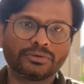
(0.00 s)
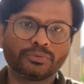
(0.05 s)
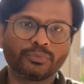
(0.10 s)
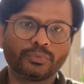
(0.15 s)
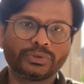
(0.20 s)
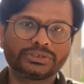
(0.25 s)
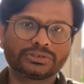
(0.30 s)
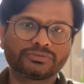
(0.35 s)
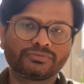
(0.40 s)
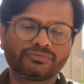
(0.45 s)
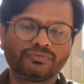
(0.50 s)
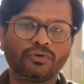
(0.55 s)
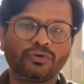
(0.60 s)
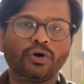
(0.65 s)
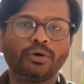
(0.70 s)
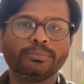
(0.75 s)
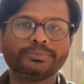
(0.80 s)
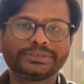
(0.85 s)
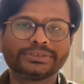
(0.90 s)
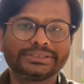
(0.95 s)
which
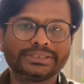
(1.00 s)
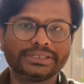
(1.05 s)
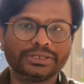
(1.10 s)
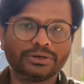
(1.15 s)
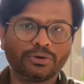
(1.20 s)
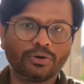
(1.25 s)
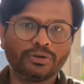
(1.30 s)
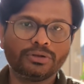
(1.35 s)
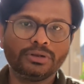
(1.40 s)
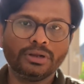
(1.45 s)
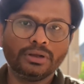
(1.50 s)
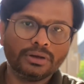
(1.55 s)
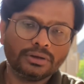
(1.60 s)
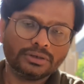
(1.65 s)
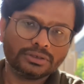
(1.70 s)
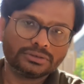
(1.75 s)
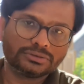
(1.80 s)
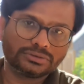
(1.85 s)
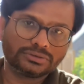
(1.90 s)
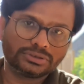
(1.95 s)
forms the all
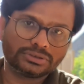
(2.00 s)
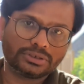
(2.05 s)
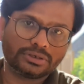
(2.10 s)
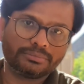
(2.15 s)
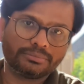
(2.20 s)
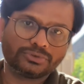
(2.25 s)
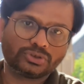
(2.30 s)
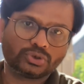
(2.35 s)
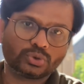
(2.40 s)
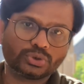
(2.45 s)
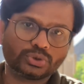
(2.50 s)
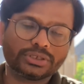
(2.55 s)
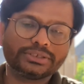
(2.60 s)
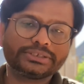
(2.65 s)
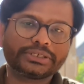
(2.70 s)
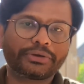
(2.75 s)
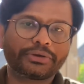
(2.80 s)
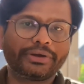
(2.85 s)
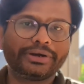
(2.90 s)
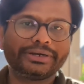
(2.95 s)
social
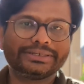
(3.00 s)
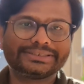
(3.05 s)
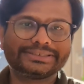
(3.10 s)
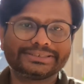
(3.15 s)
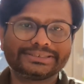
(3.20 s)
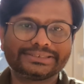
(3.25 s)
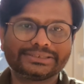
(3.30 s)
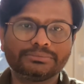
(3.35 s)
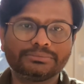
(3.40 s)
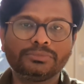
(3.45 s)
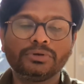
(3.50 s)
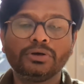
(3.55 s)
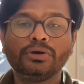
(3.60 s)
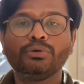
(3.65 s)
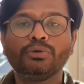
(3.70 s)
security system.